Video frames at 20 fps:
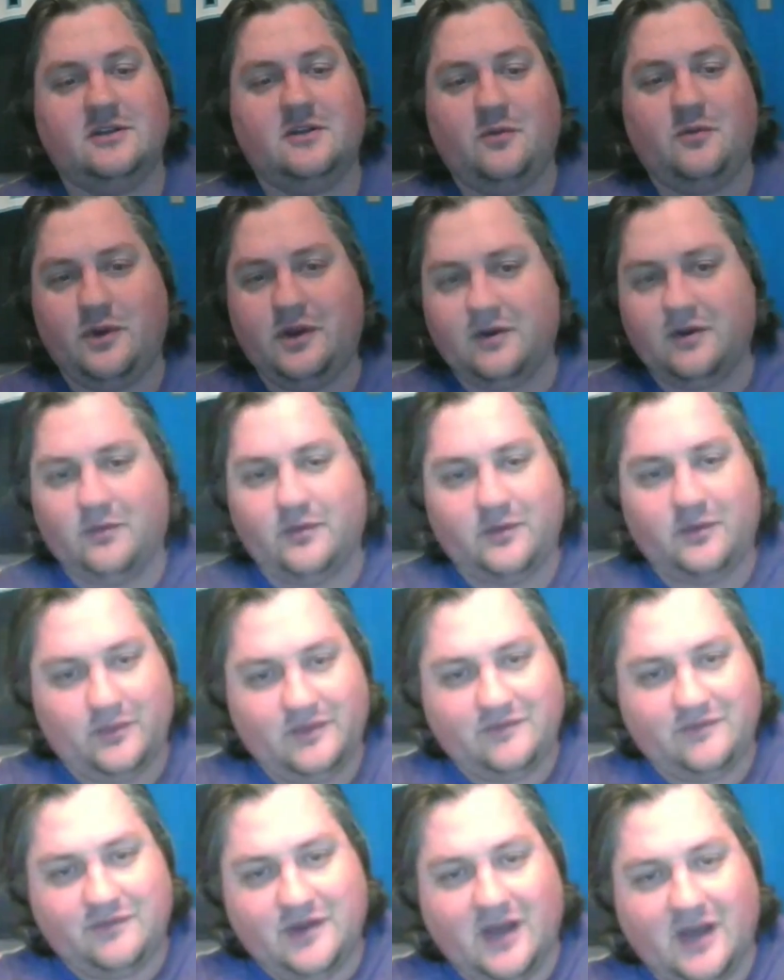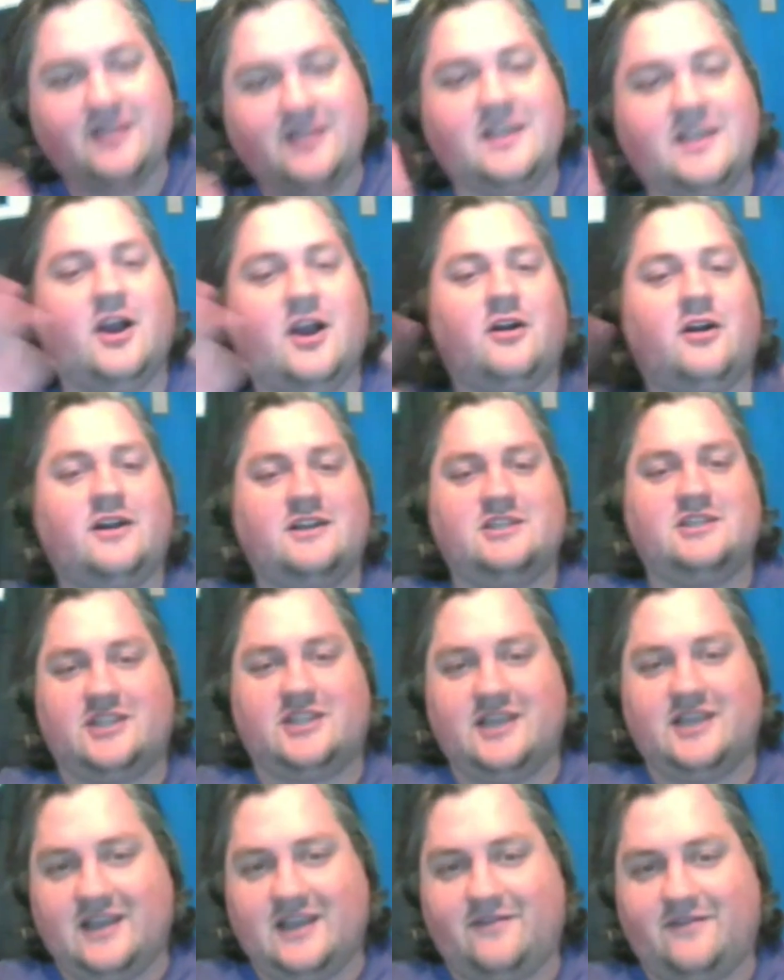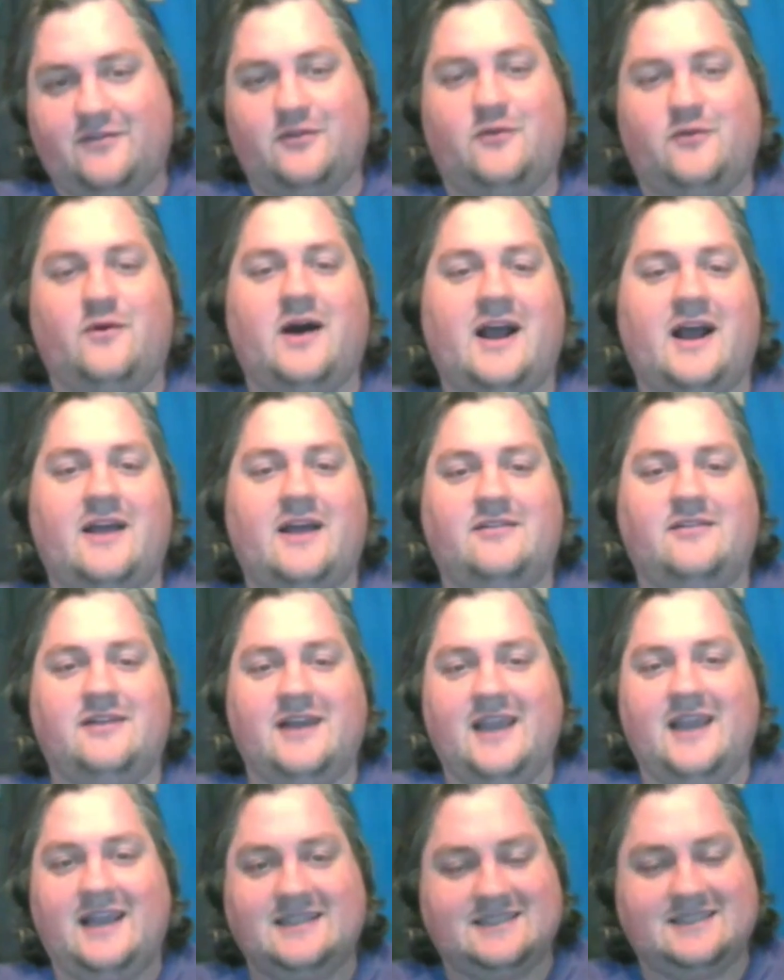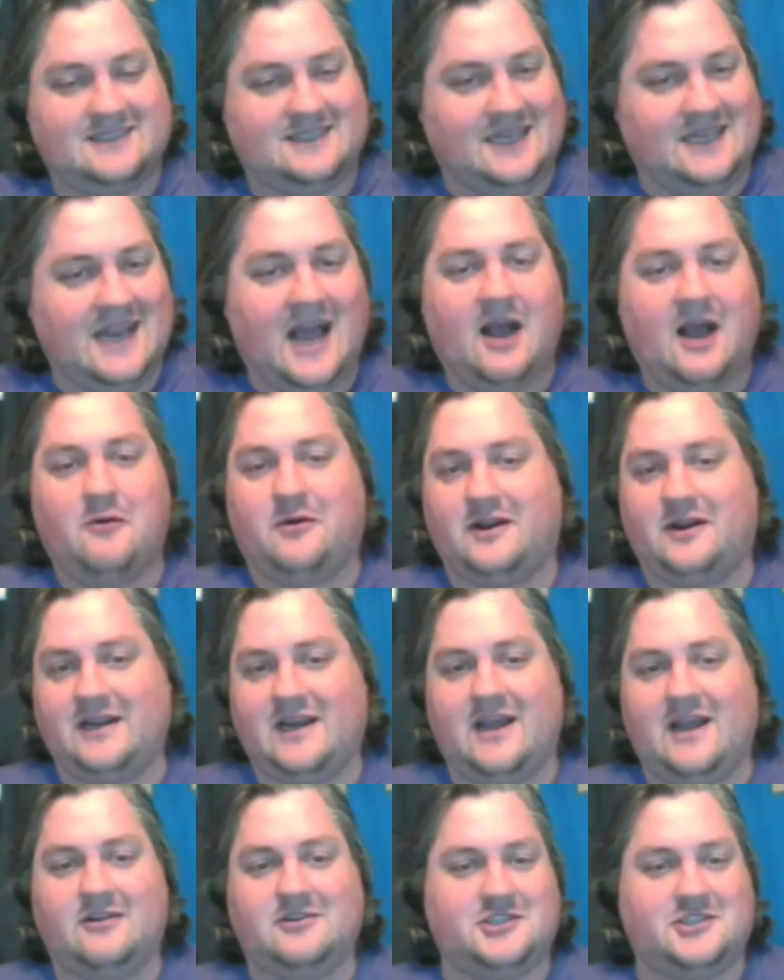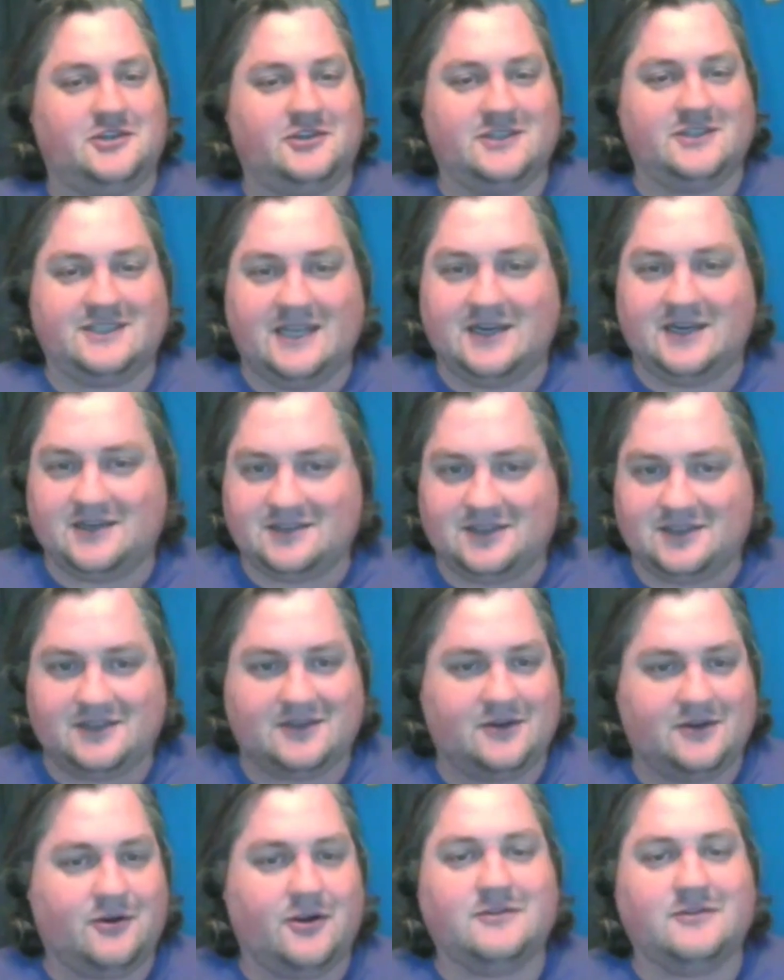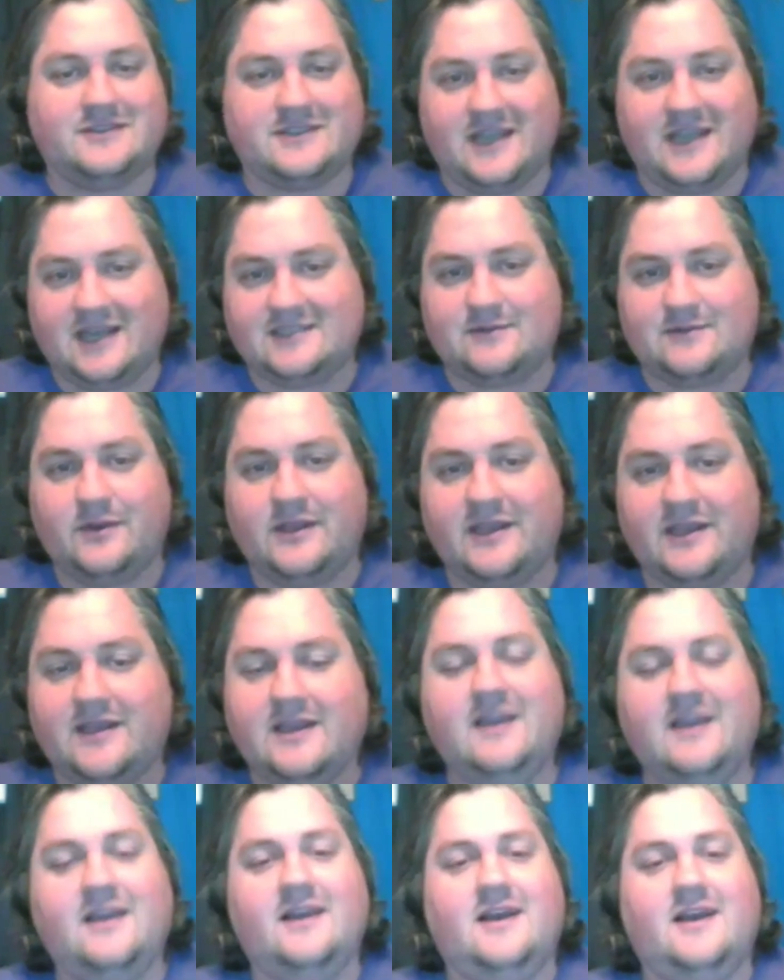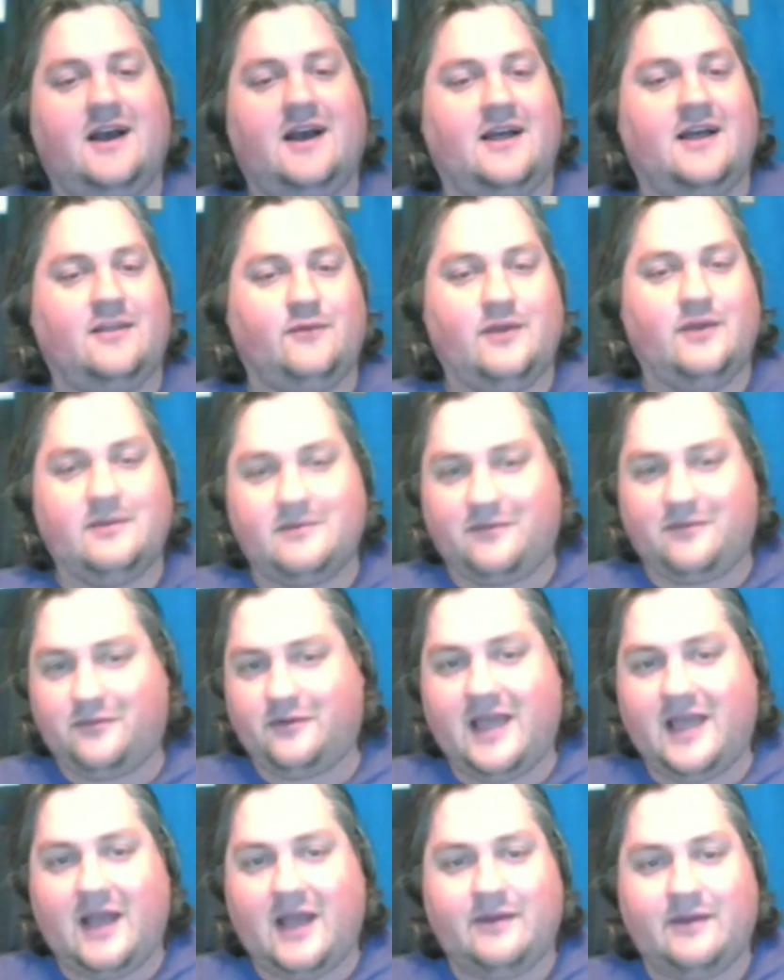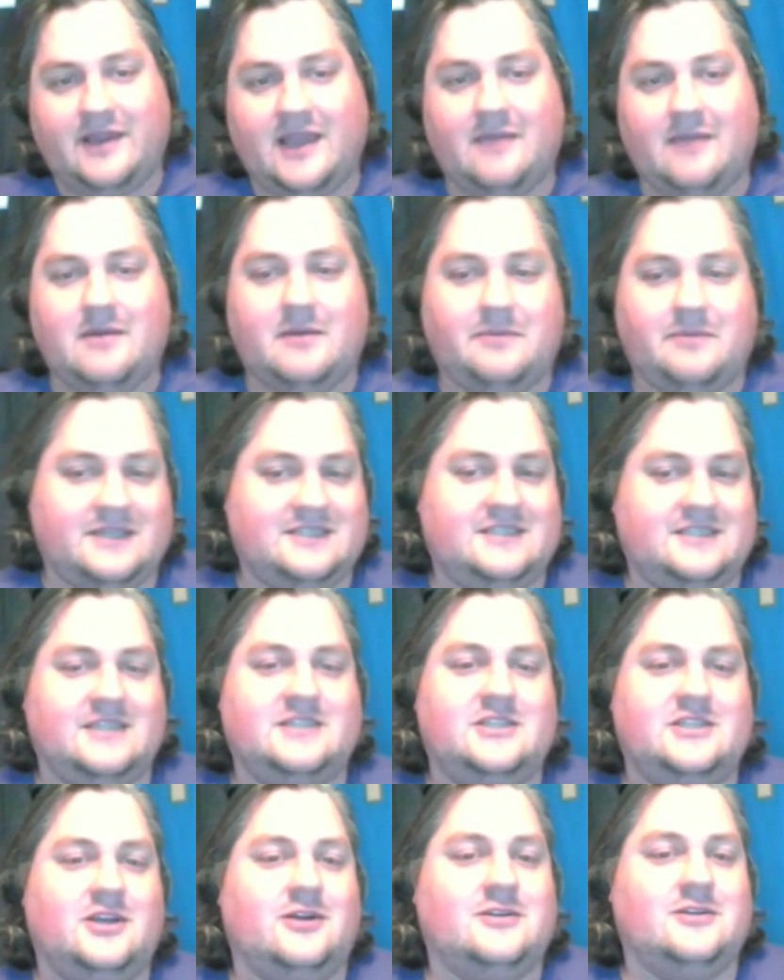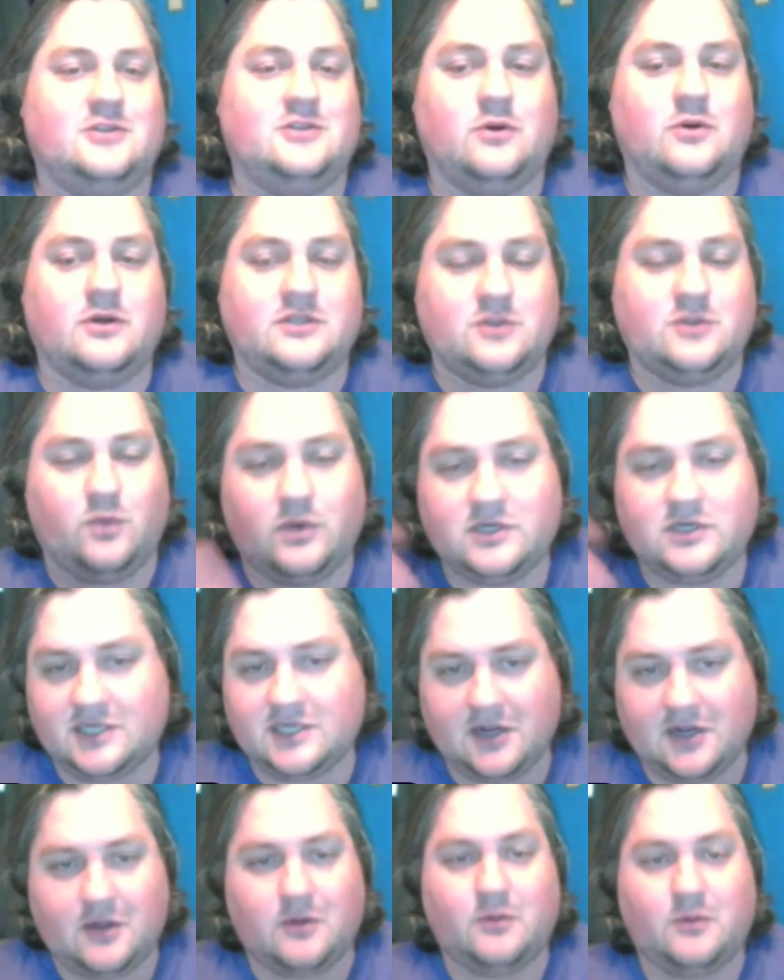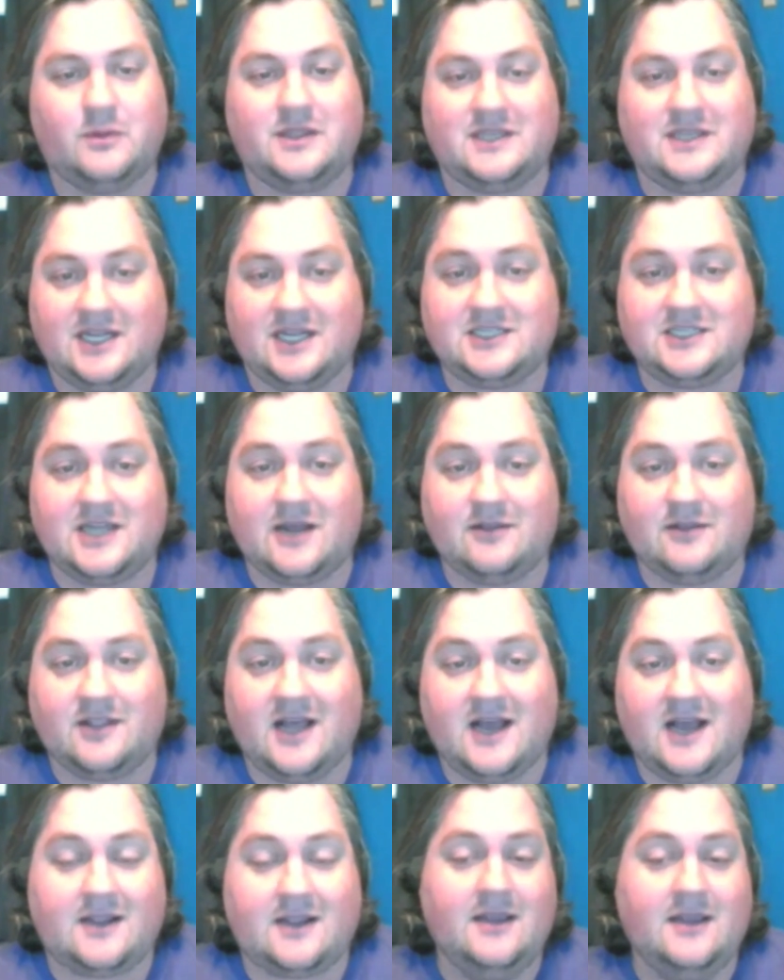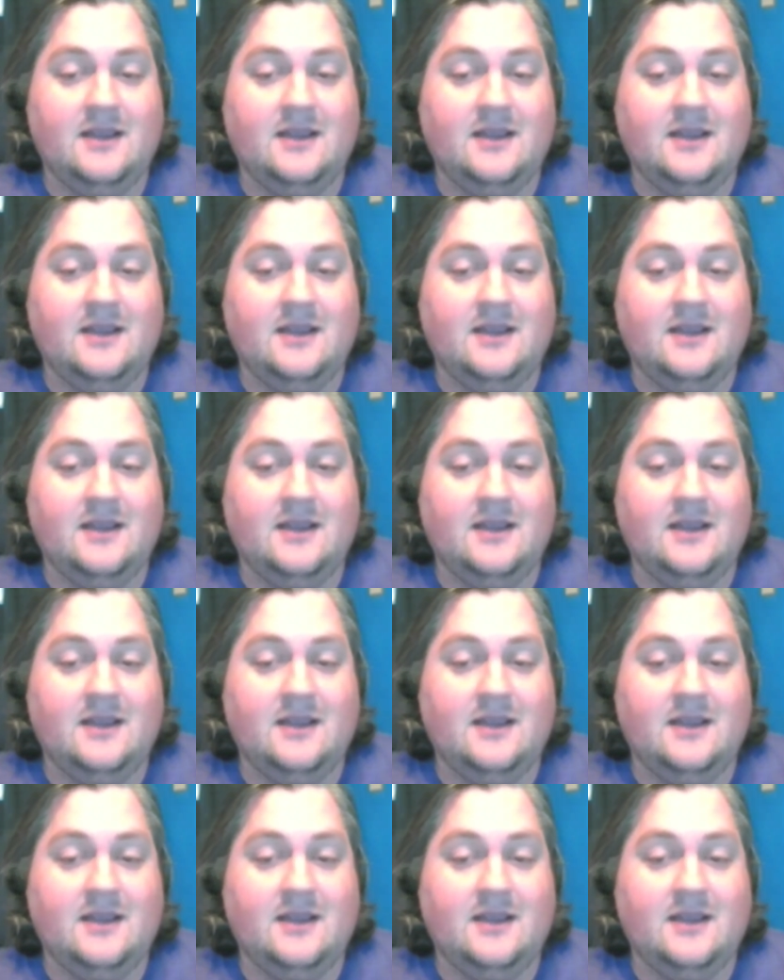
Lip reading: We've done the yardage thing for a while. It's not working out. Shadur Sanders looked gross last week. The week before that, we came up like 6 yards short. So we're just going to go with a touchdown lock,